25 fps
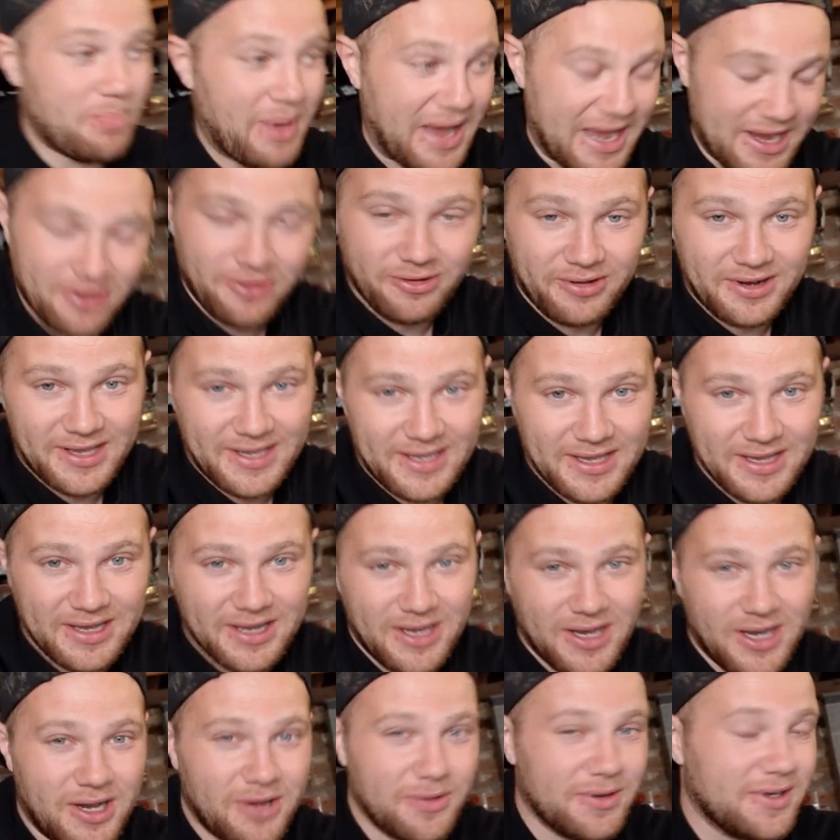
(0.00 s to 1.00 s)
back on it.
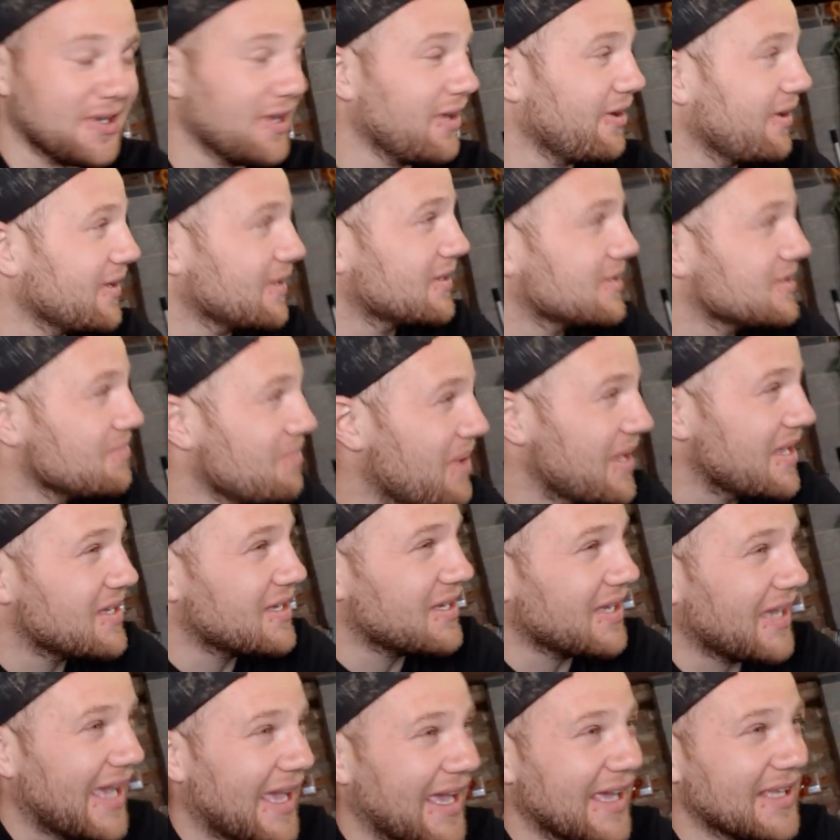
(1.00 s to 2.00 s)
I would like to
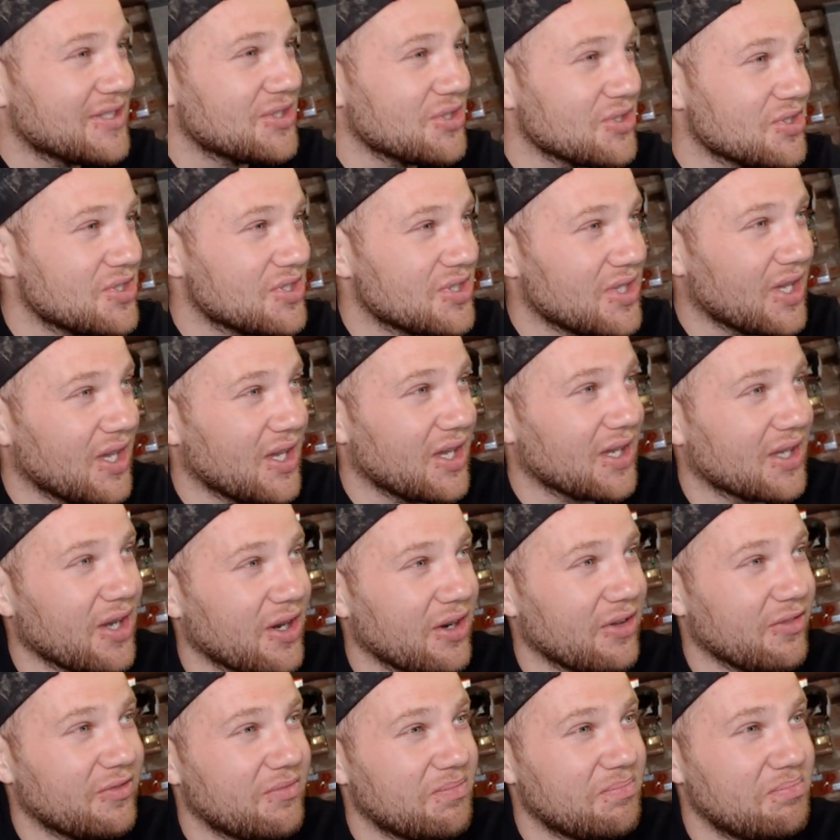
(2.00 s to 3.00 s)
make it just a
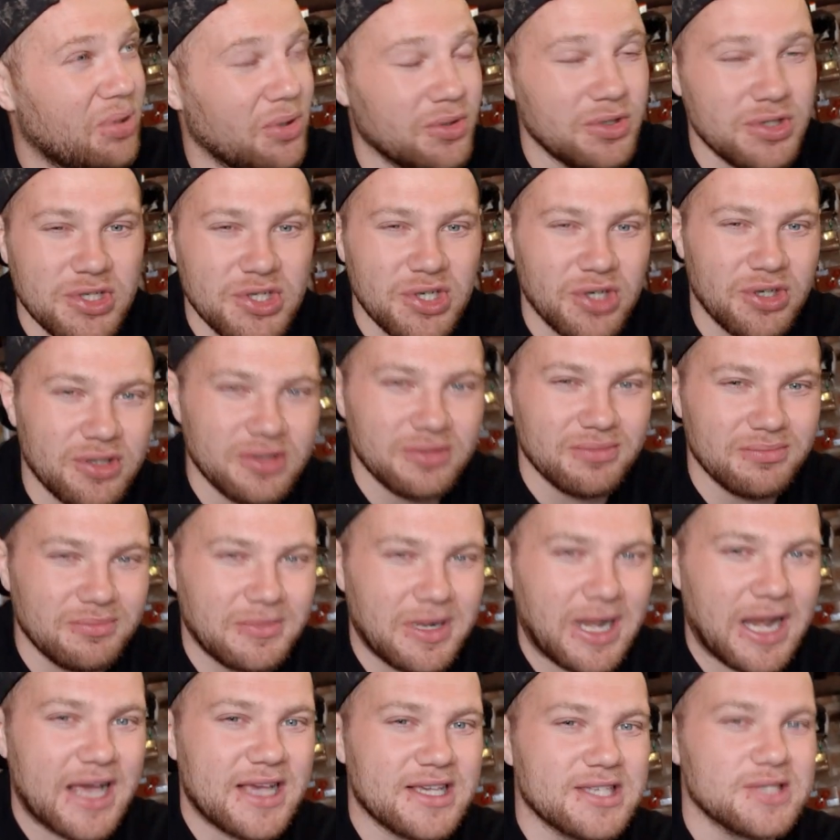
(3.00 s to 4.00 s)
kind of punch hunt
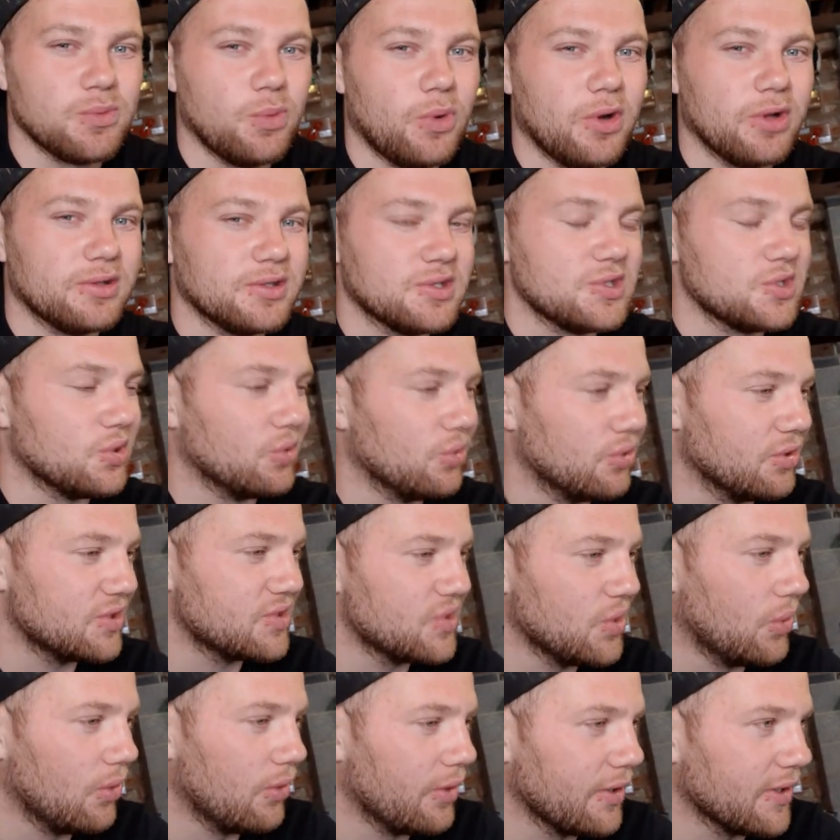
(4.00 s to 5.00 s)
class 1 sort of
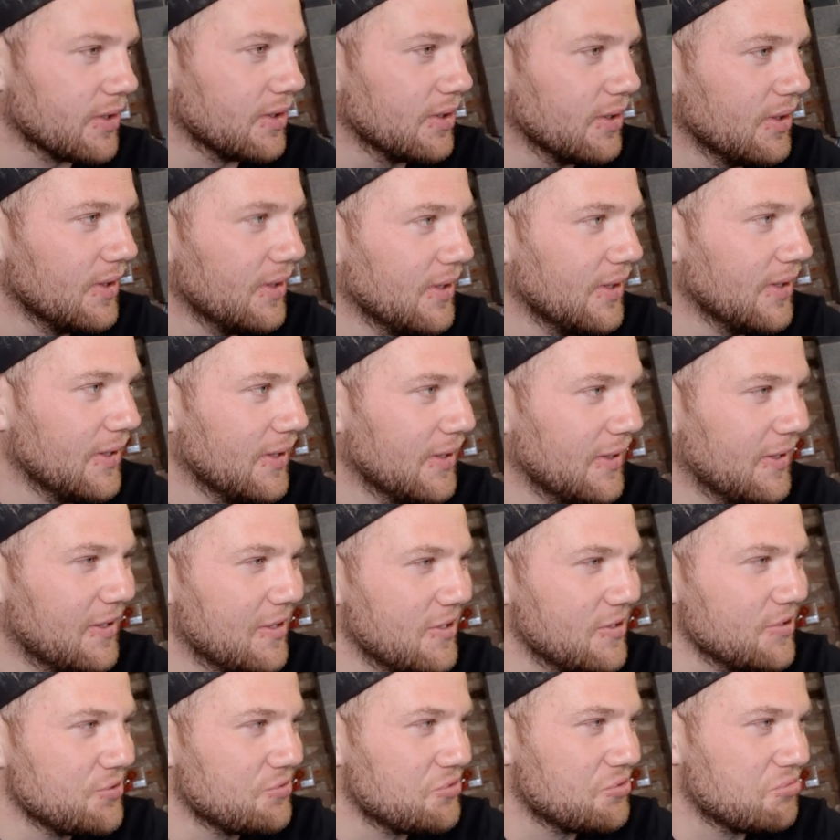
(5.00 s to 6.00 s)
toy,
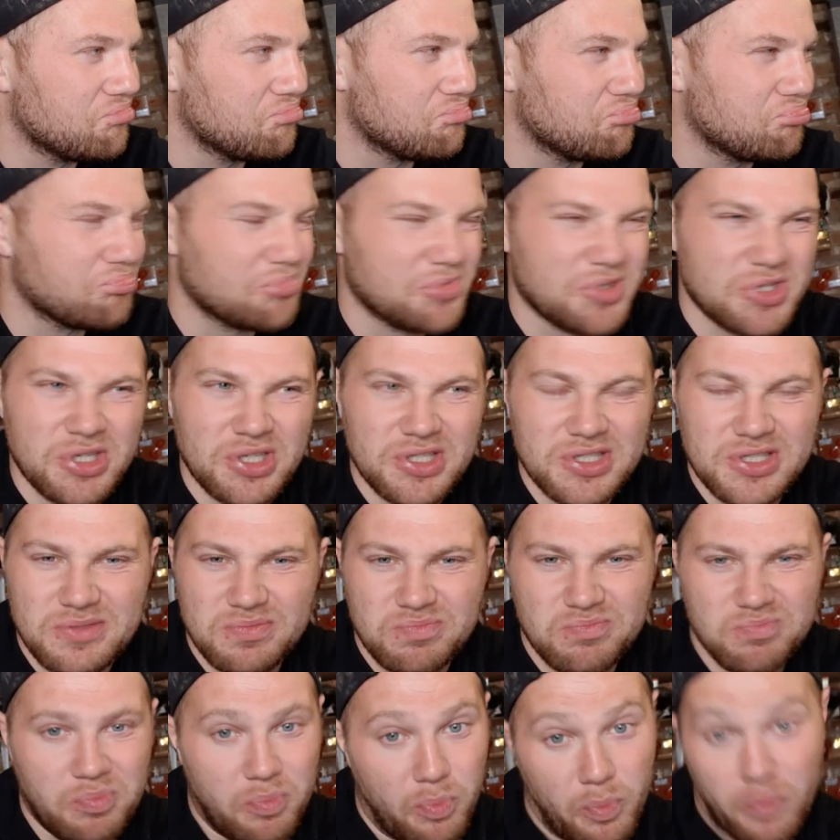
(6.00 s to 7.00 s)
because
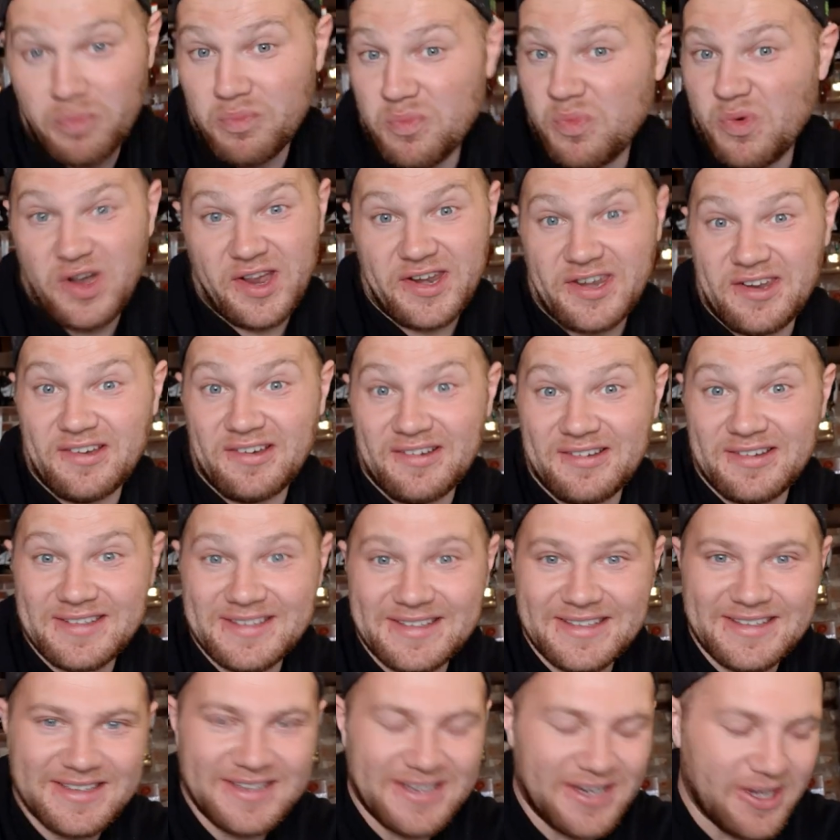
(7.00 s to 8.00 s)
why not?
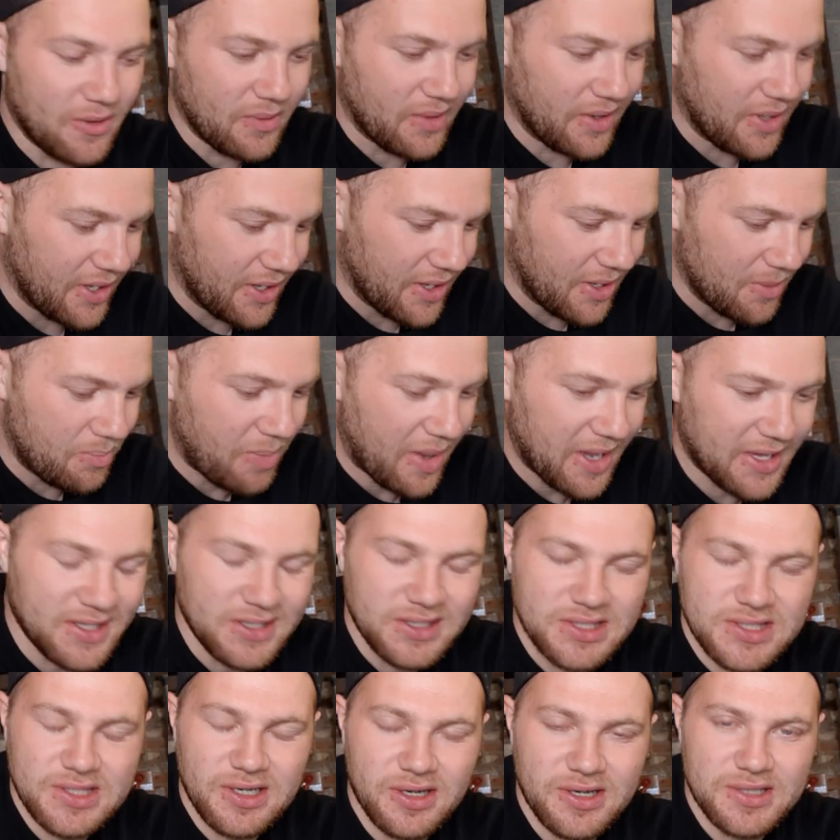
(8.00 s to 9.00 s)
You know,
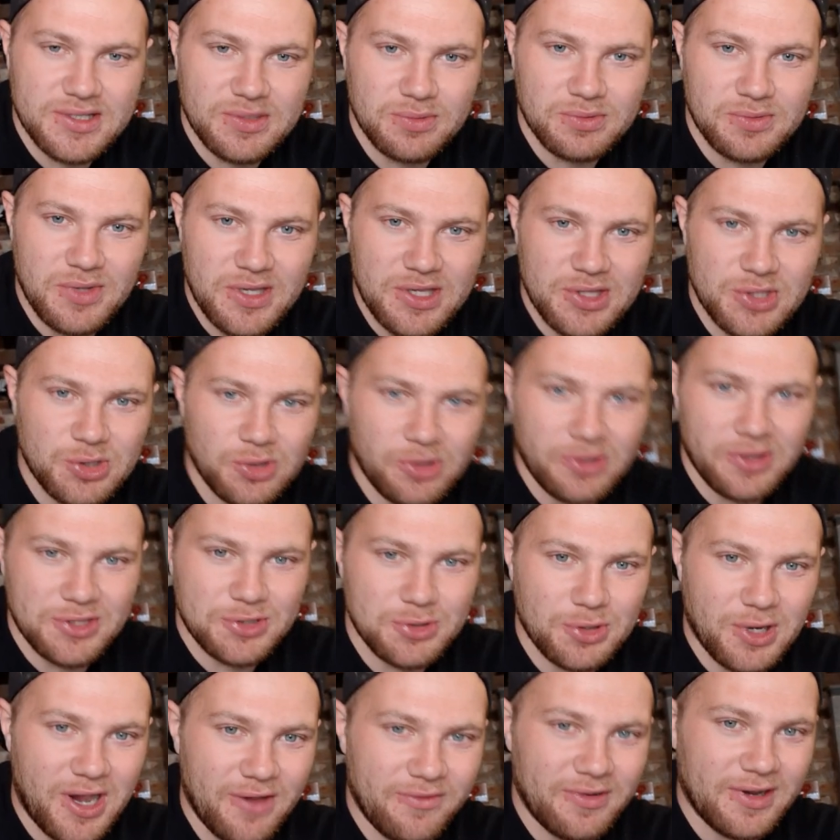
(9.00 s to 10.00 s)
Becky's starting to enjoy the
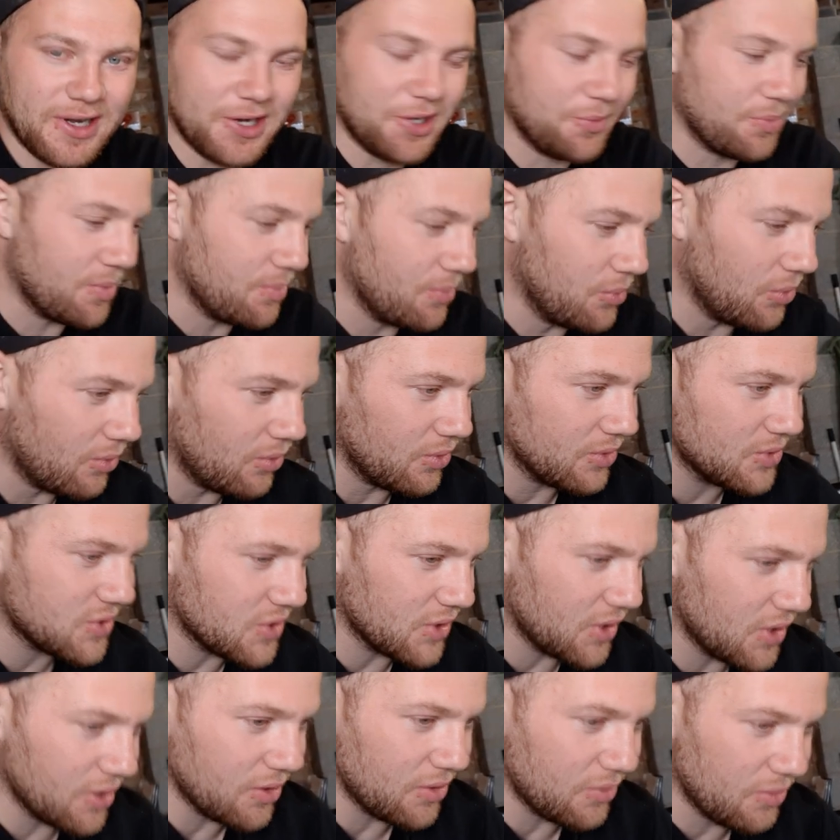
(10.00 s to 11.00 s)
driving a little bit more.
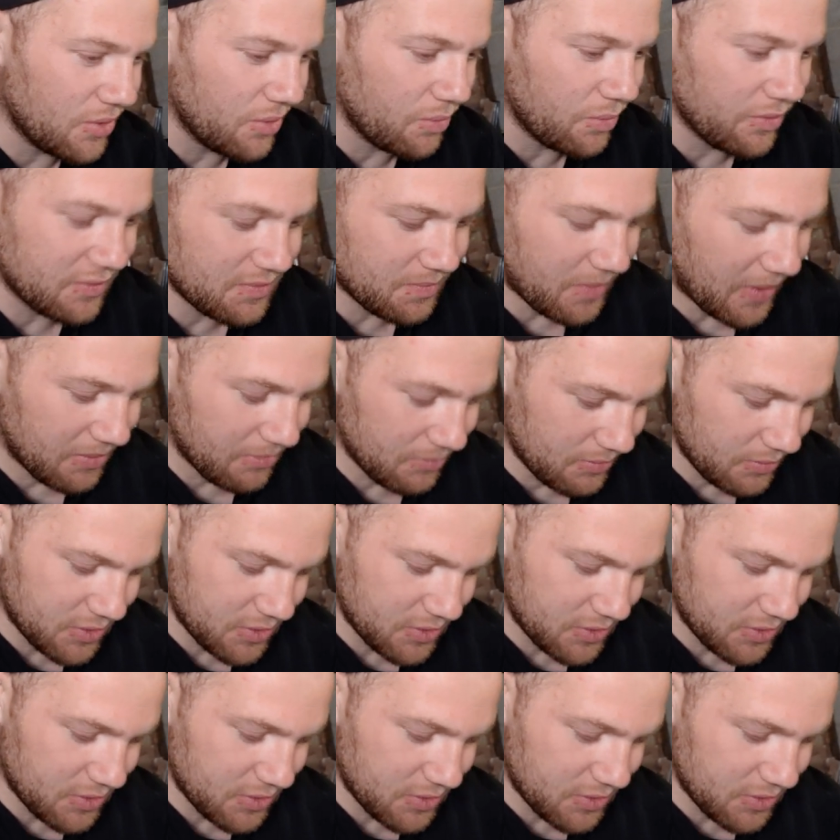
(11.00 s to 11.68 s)
So, and we spent